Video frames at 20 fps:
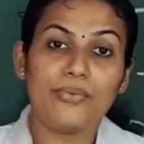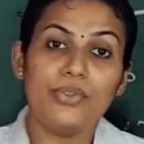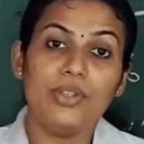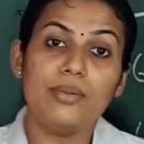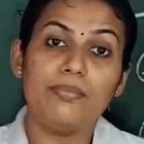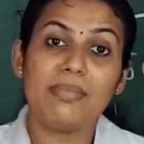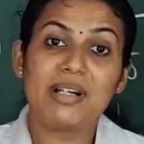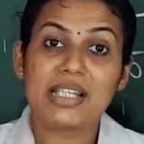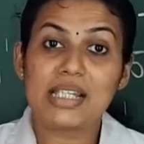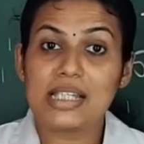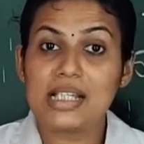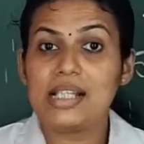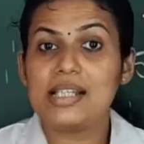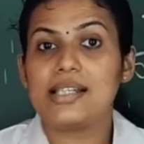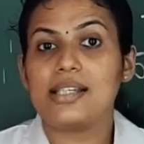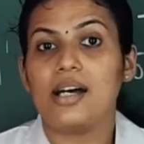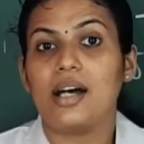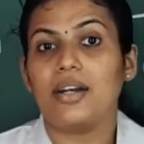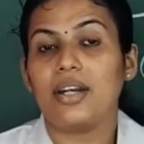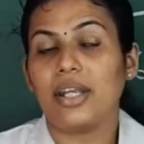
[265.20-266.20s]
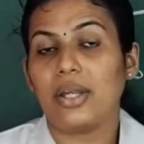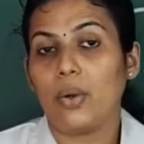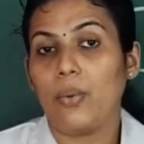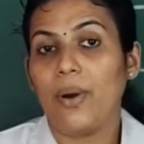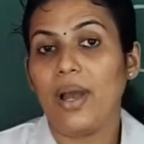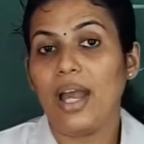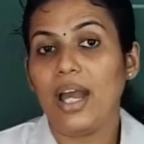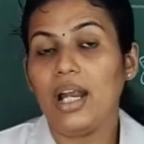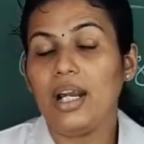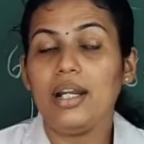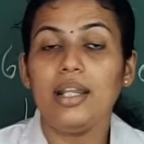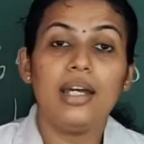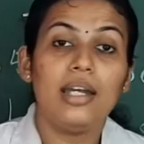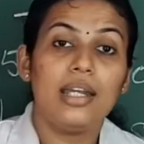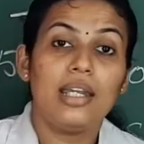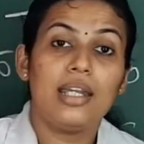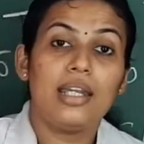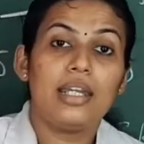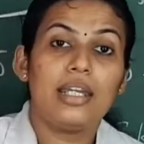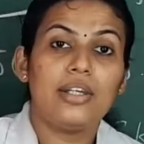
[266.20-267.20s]
of the muscles are required
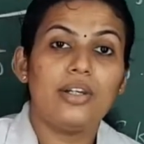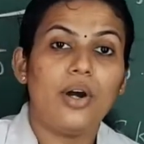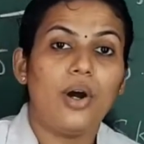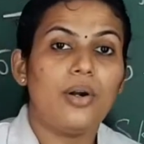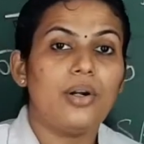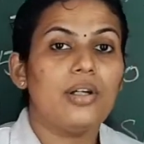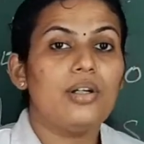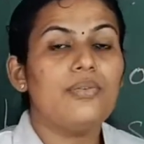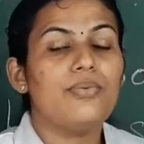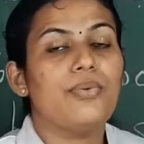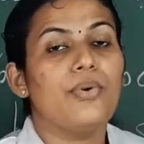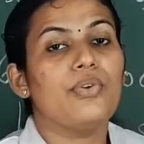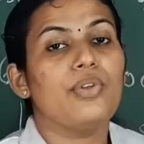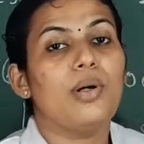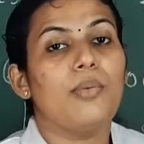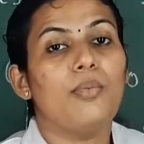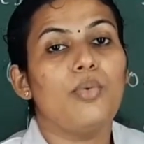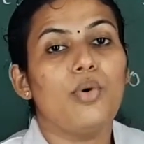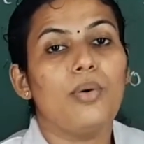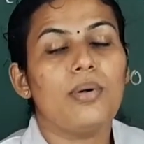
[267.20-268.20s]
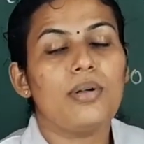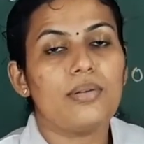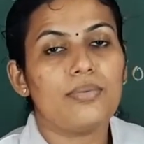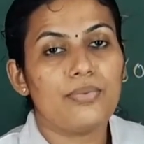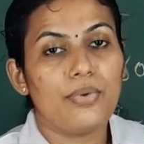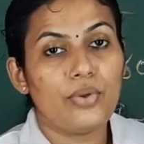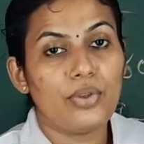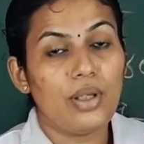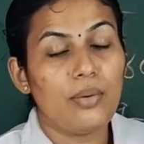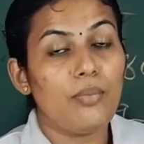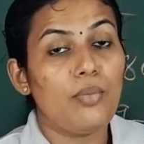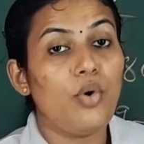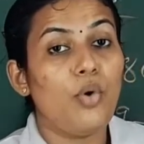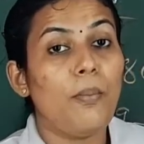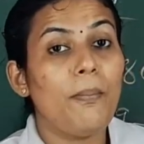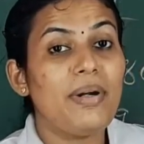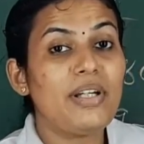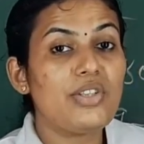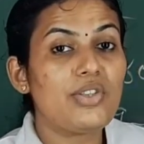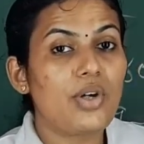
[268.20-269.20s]
in order for the for the
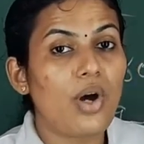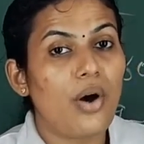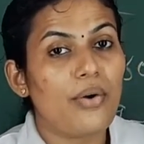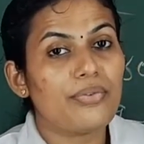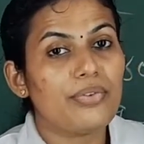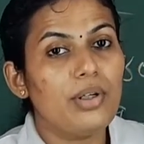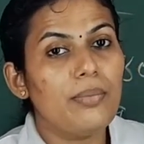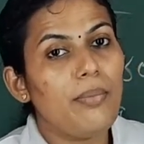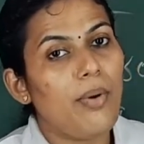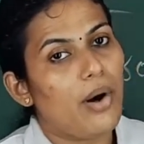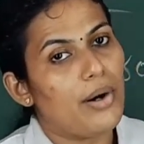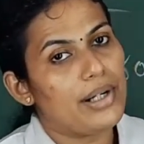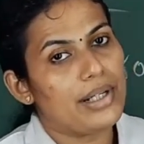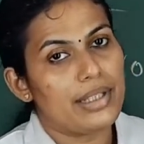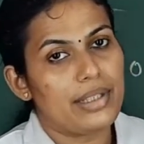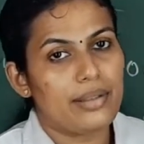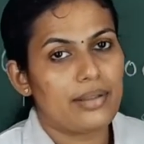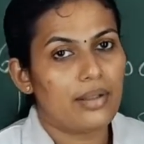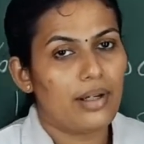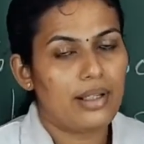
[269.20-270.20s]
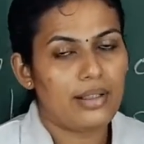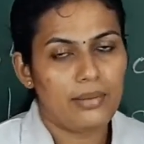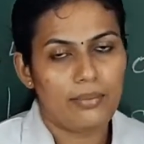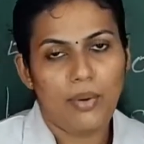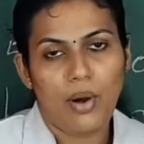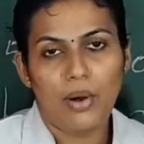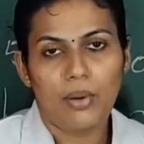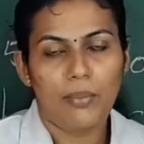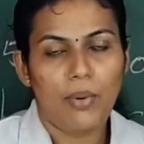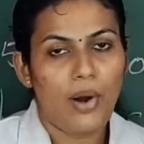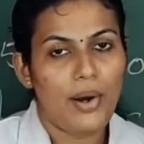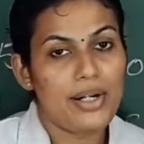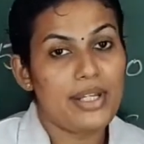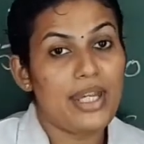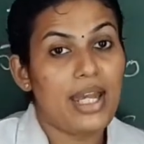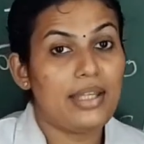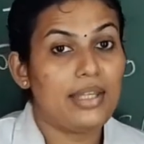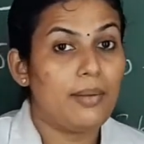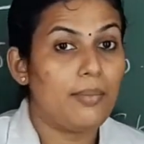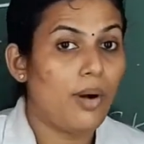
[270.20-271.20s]
movement of the body and the
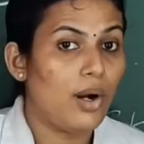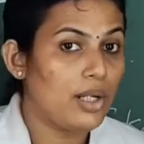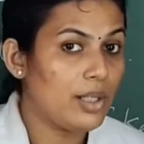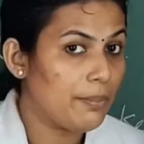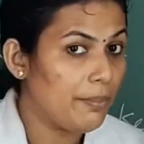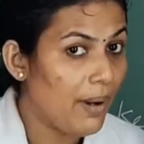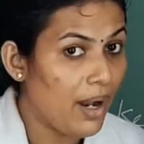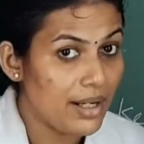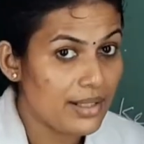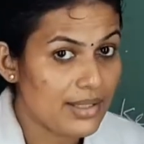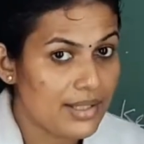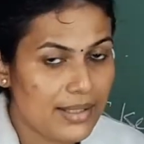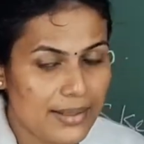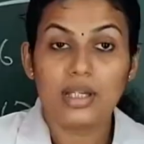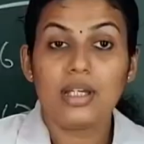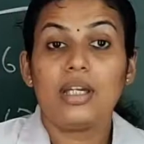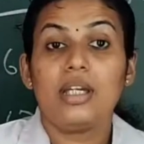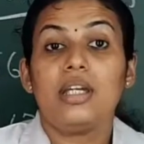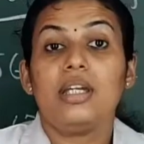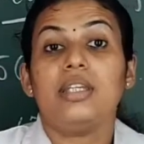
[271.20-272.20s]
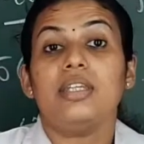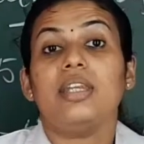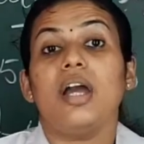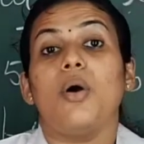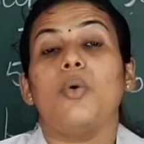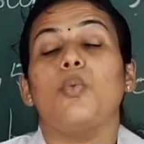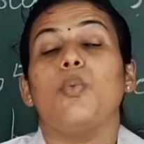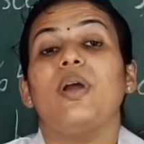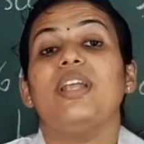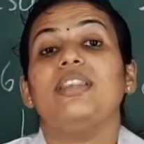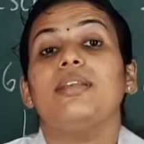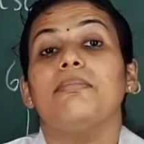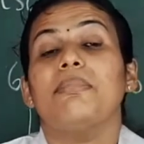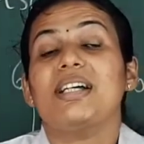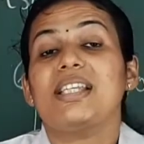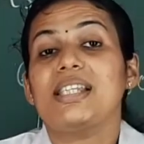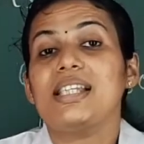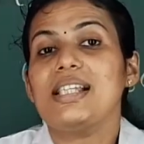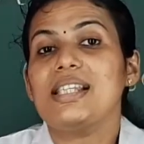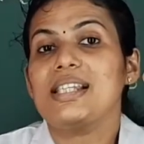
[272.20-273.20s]
body and the body parts. Now when the
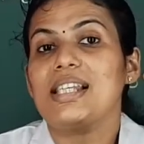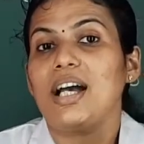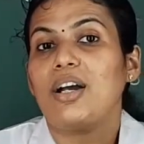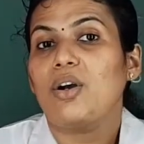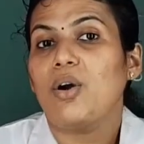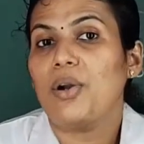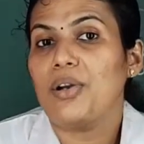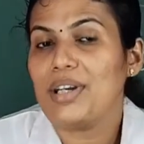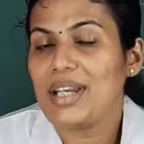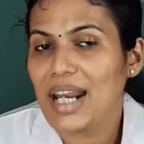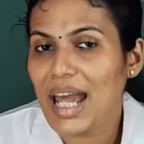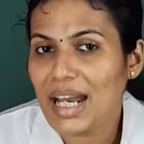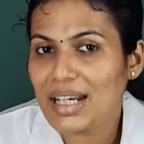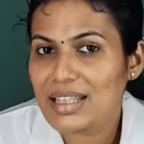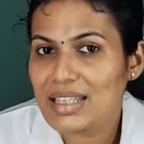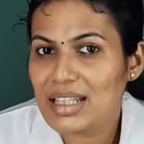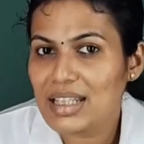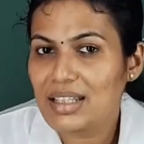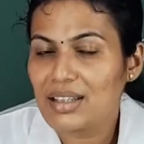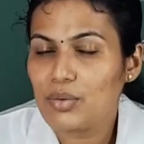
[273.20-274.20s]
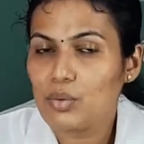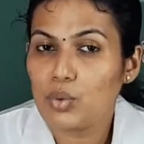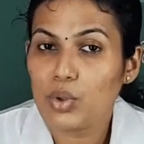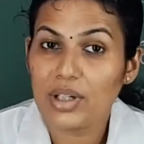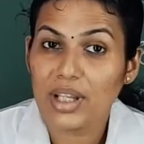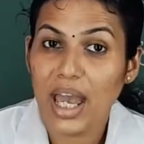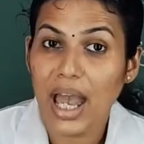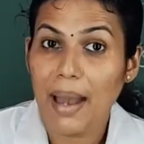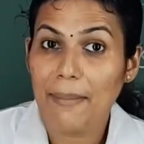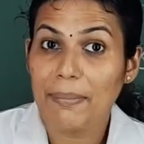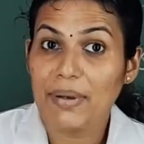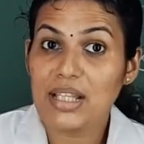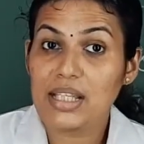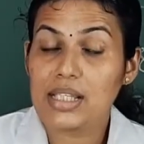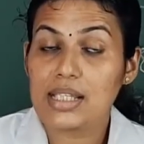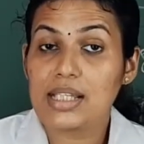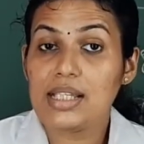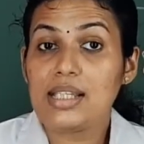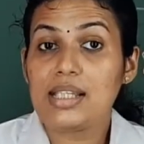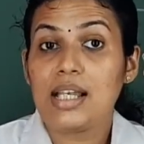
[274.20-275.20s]
muscles are contracting what
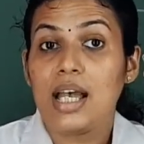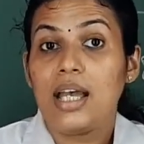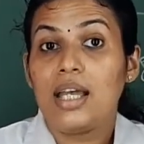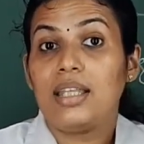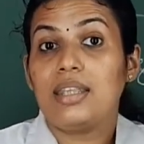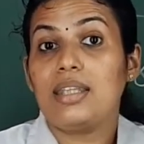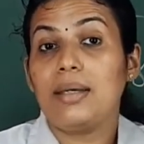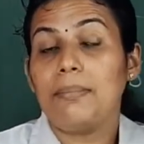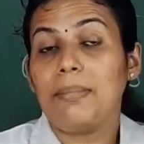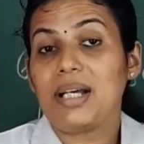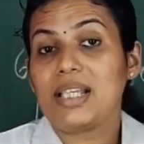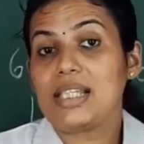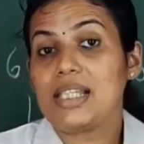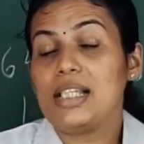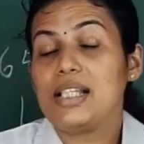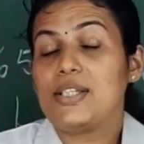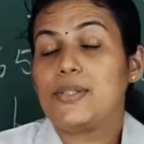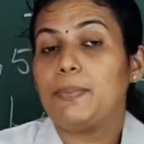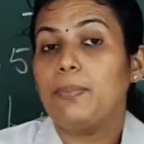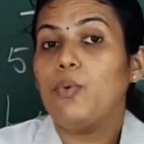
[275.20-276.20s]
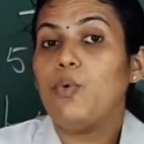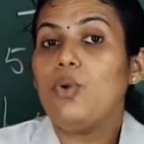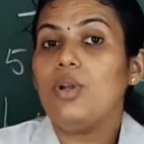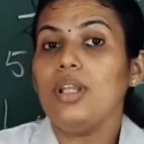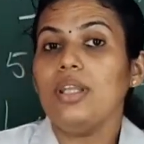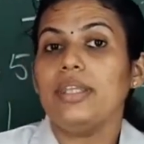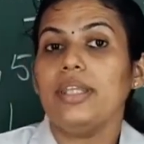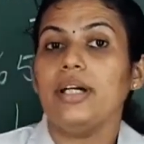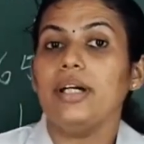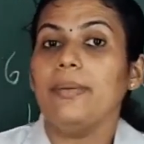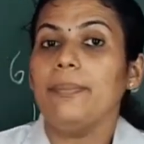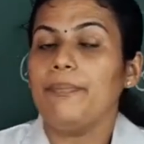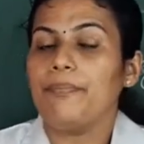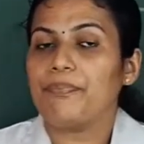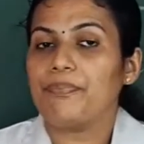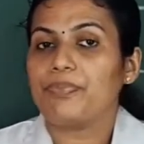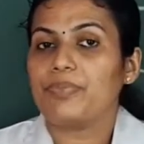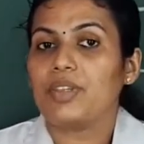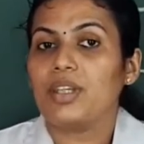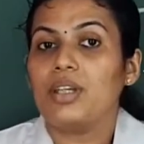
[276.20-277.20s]
happens is the muscles pull the
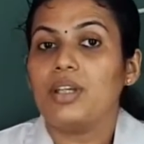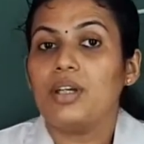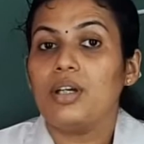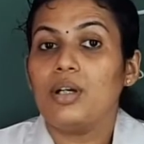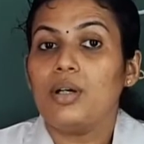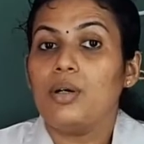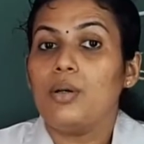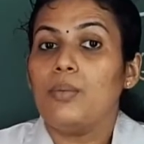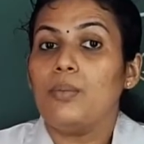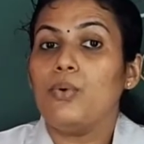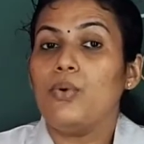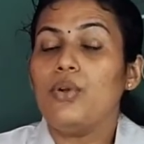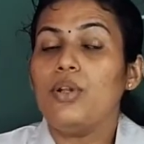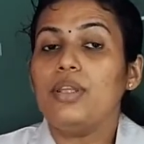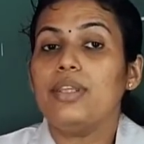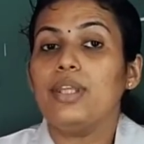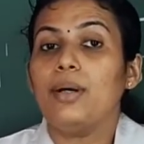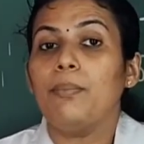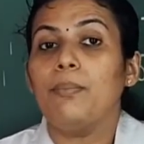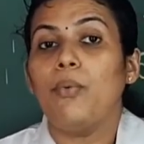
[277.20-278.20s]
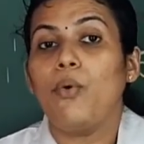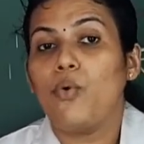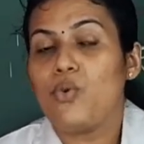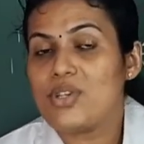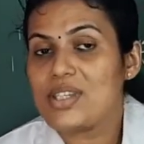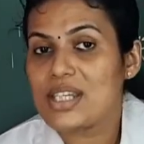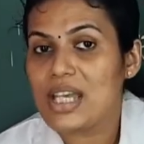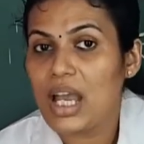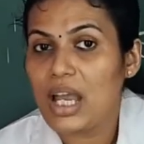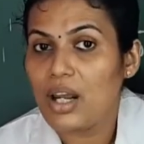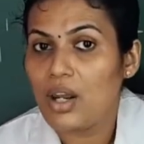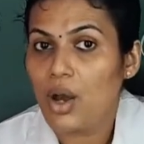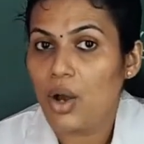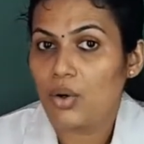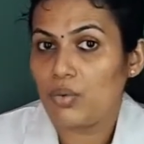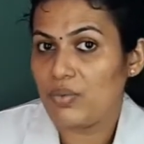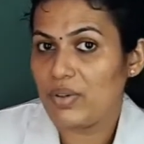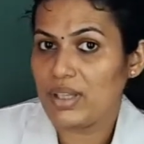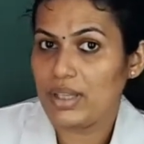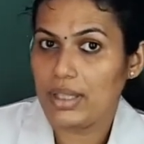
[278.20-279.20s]
pull the bones
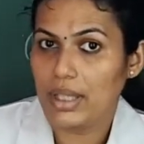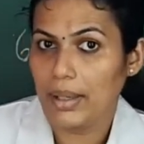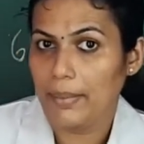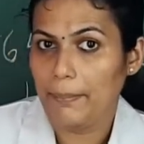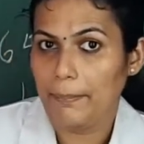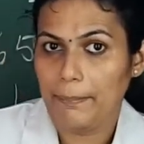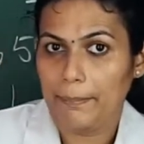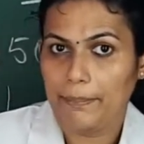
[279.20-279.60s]
along with them.